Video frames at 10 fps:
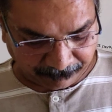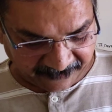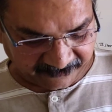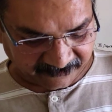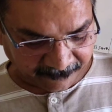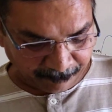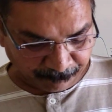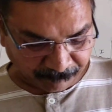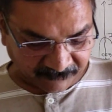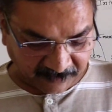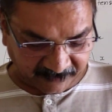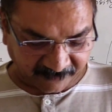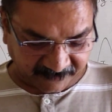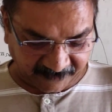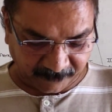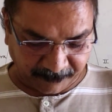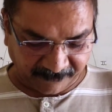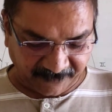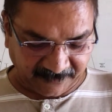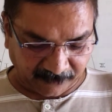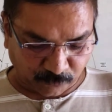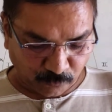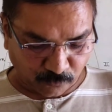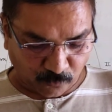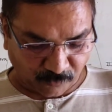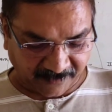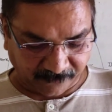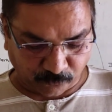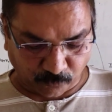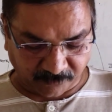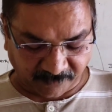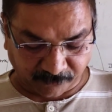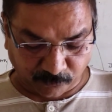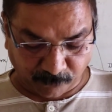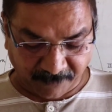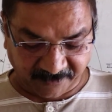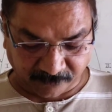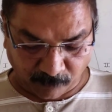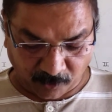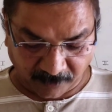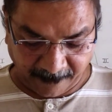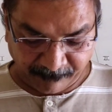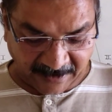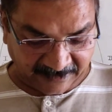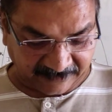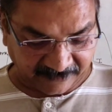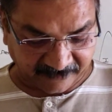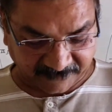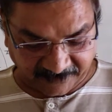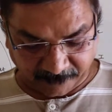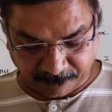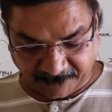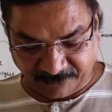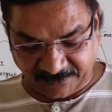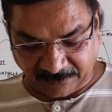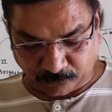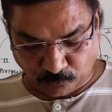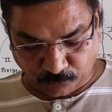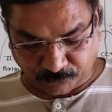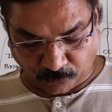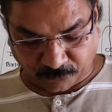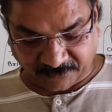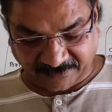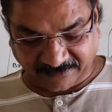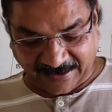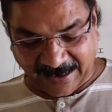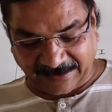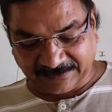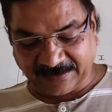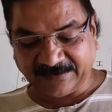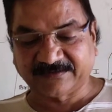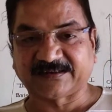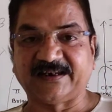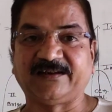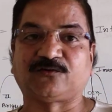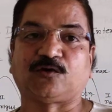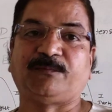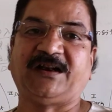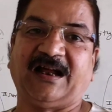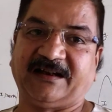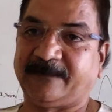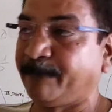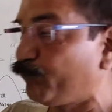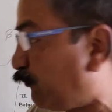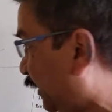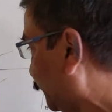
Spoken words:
means the distance between the two coherent sources should be small, and the distance between the two sources and the screen should be large. But